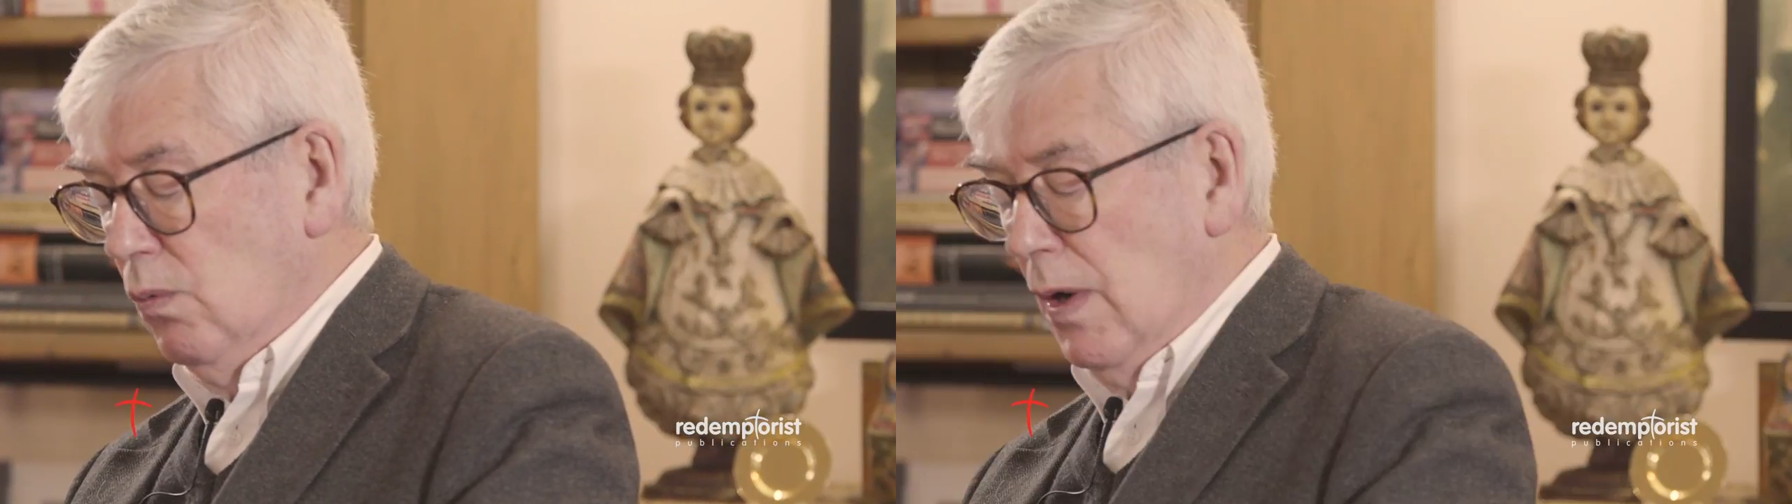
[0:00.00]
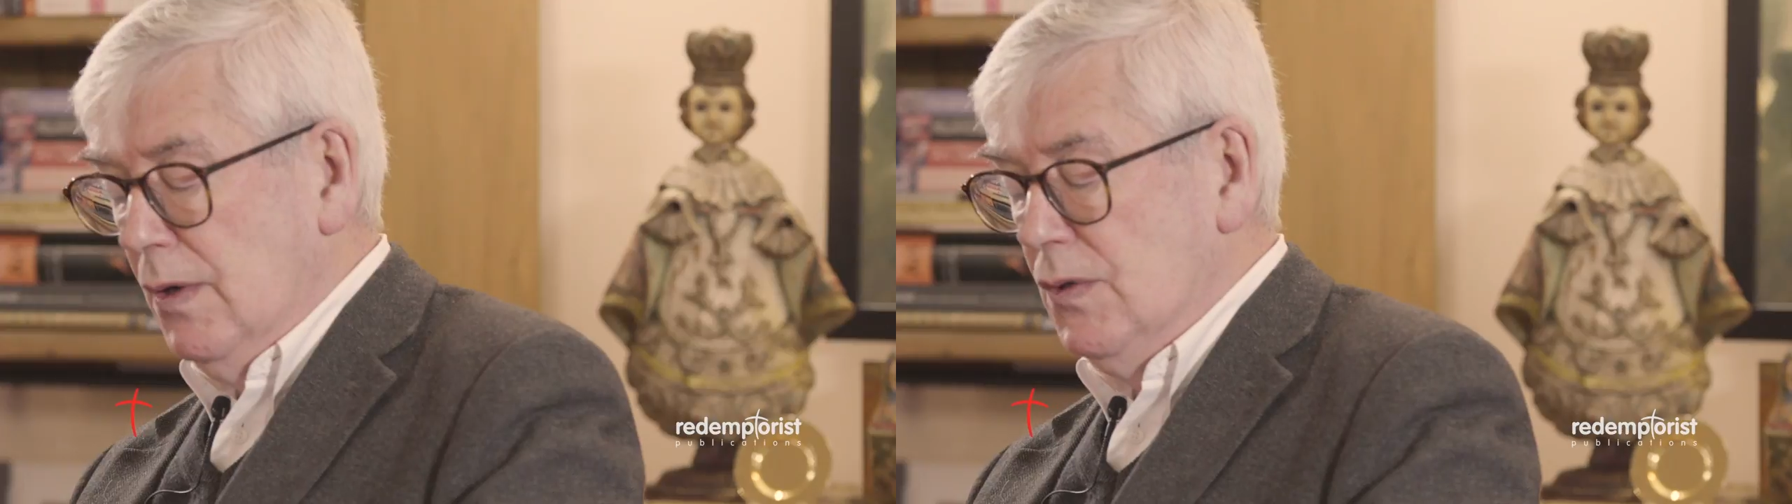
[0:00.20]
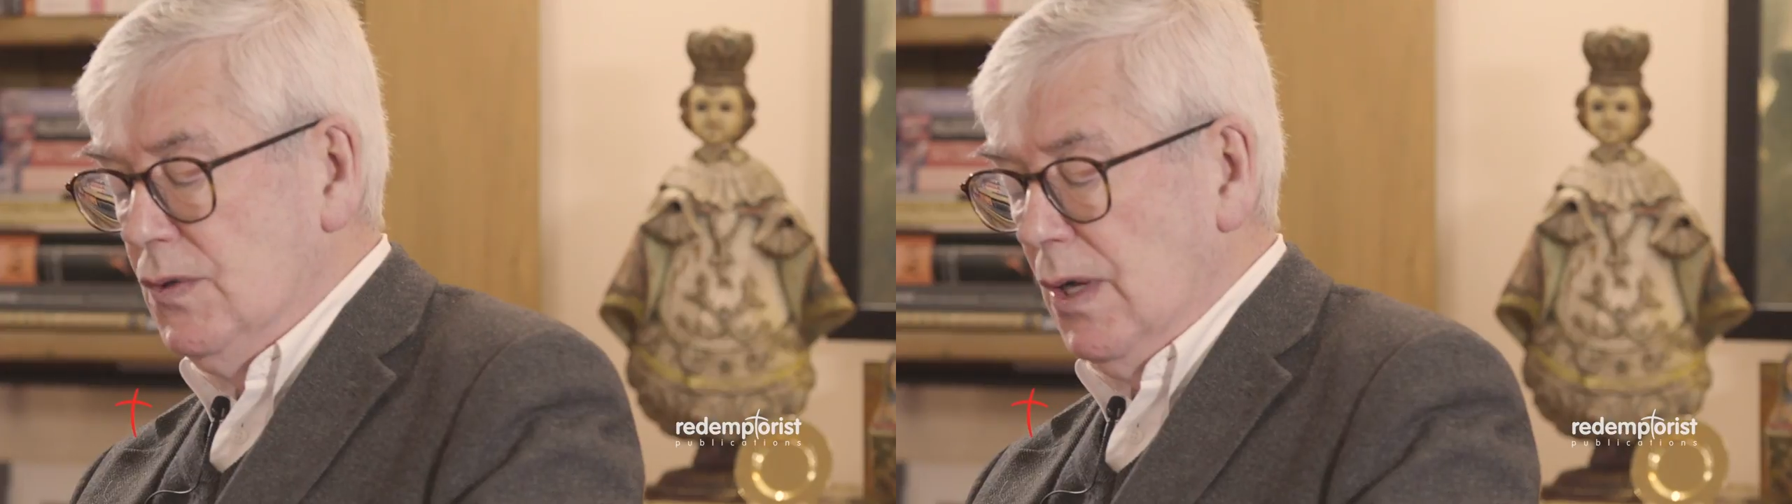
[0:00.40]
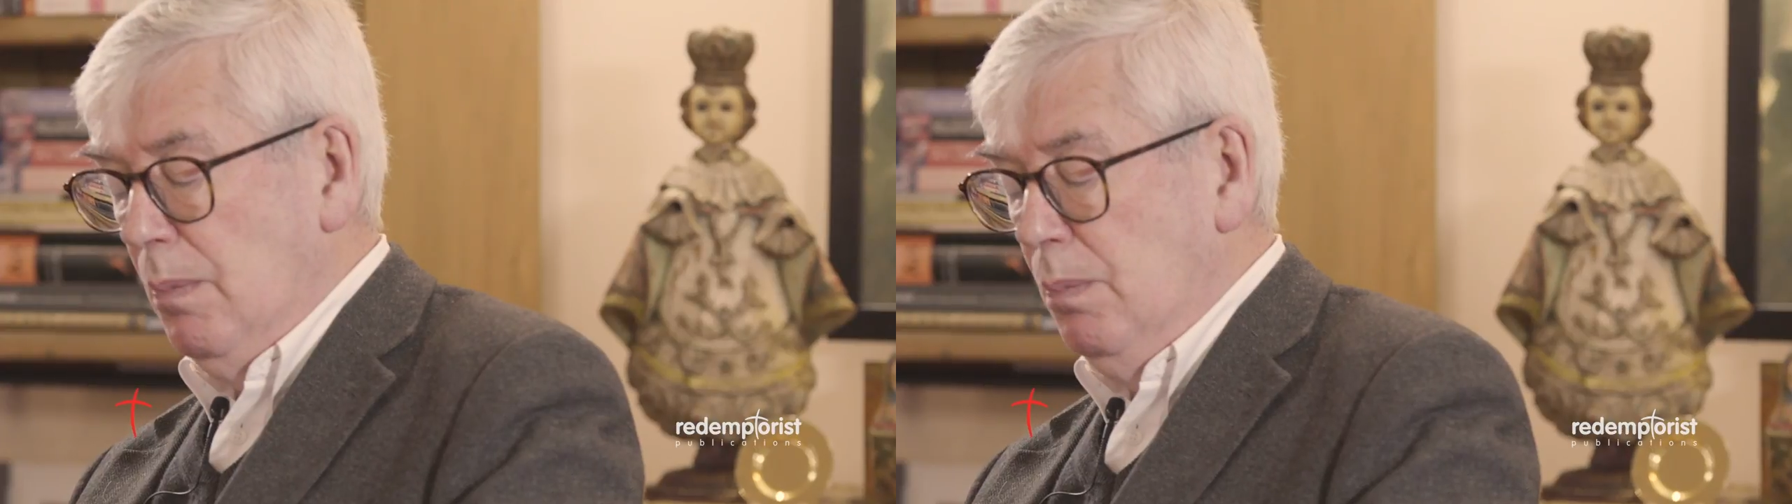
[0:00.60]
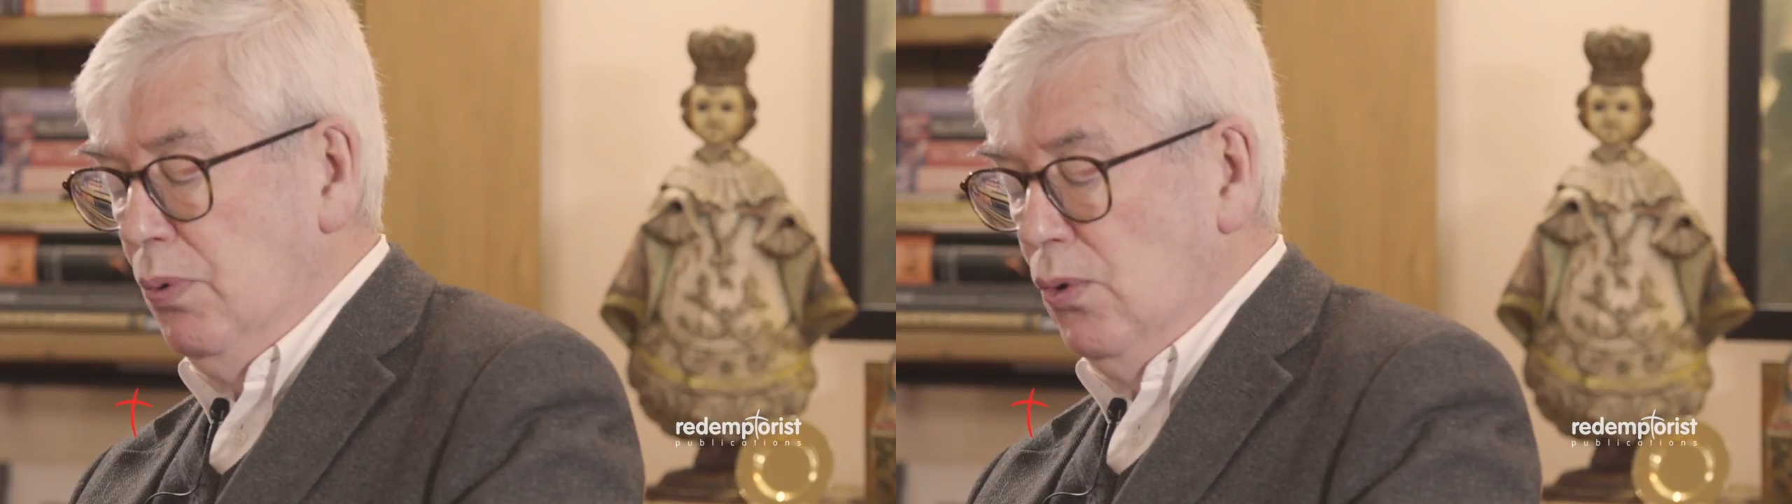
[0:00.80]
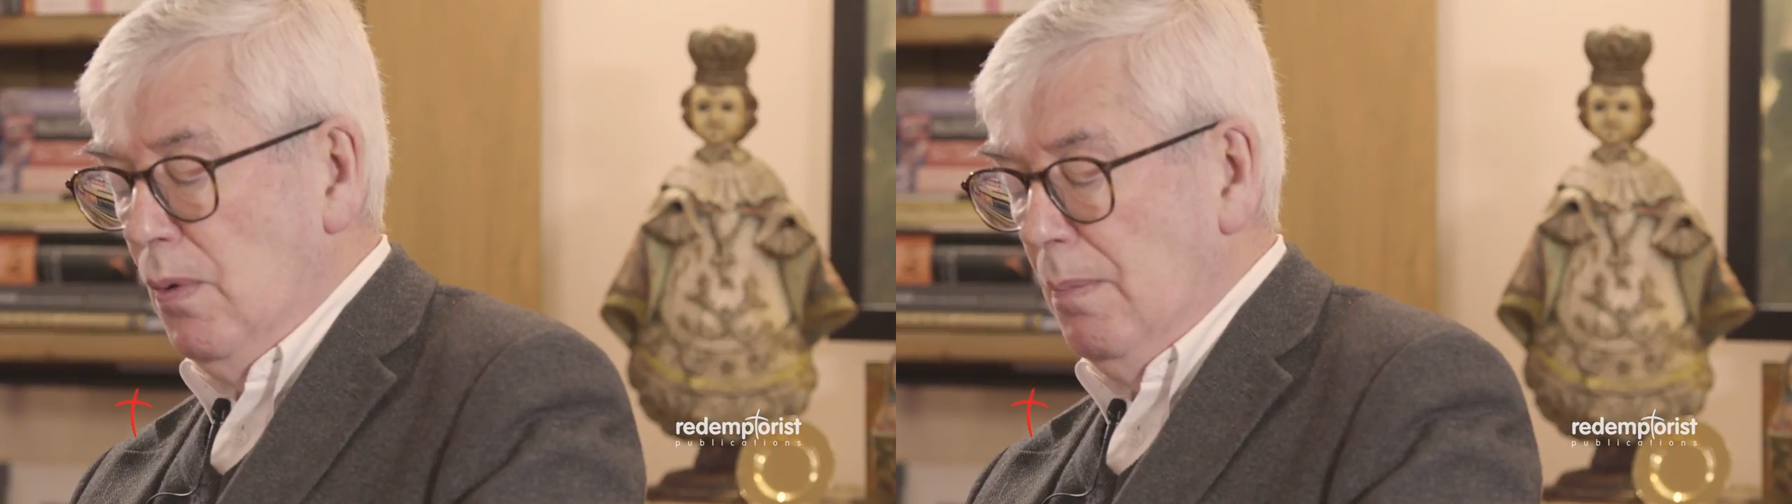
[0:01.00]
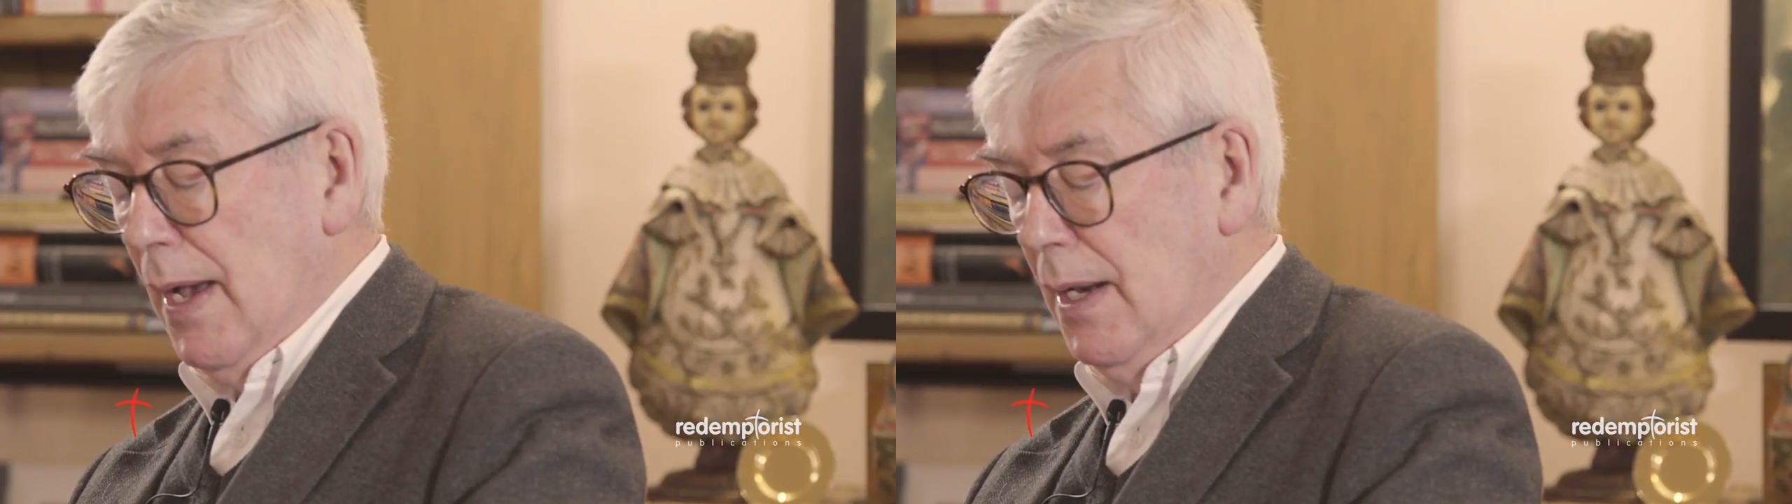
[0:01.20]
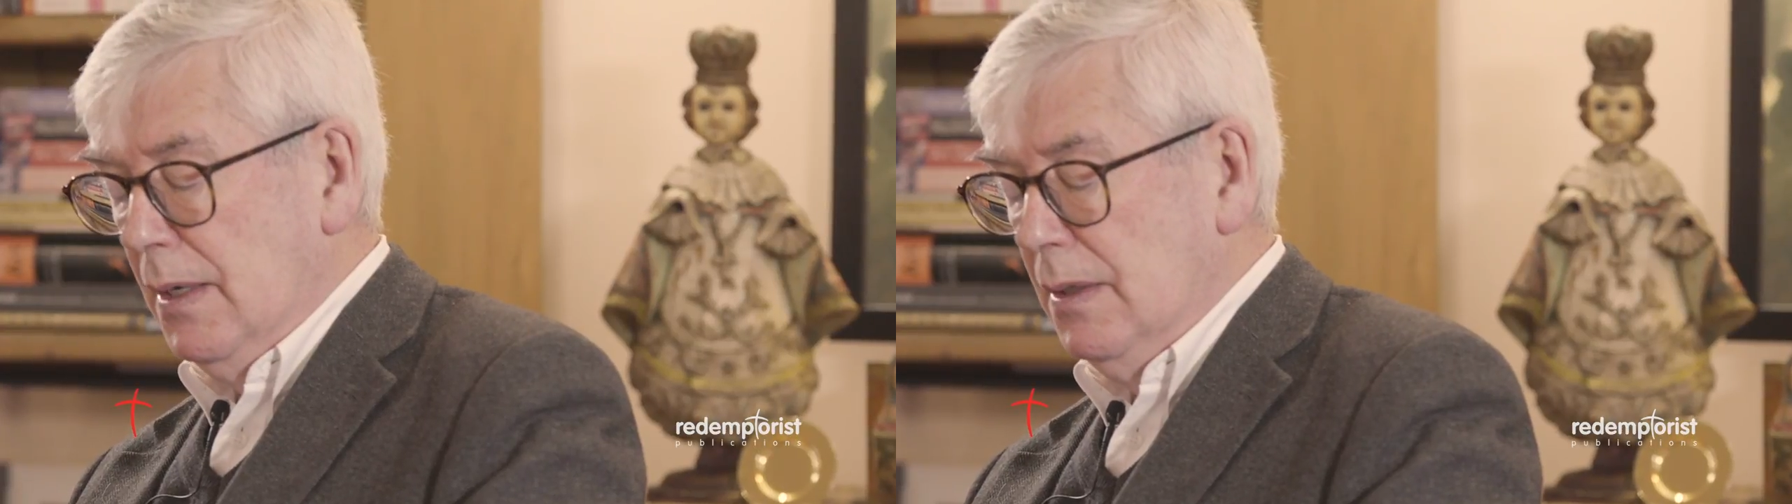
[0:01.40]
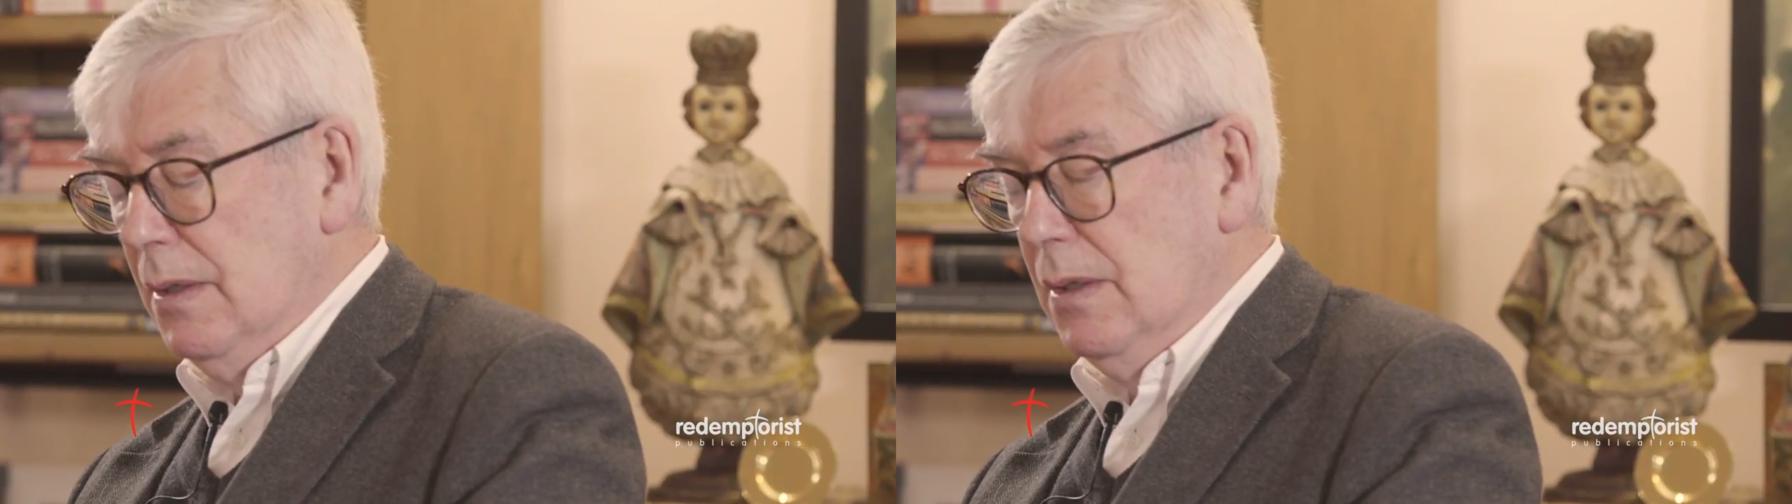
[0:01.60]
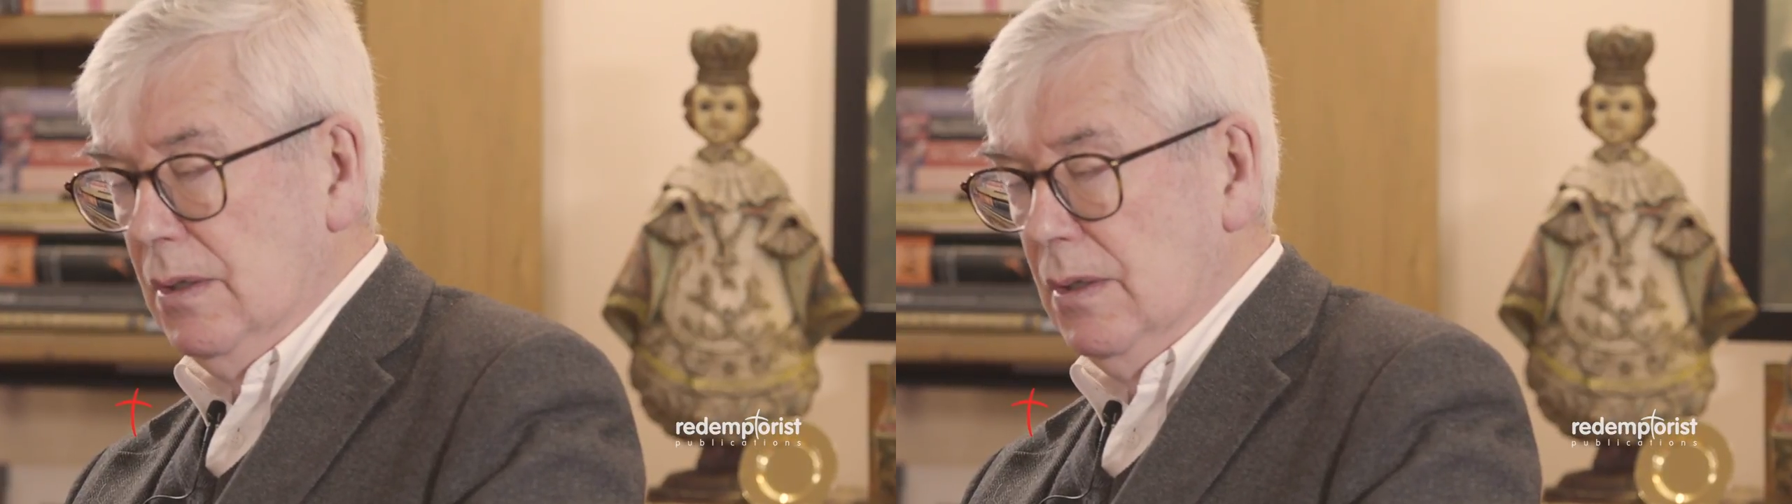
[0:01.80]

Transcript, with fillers: once a poor man,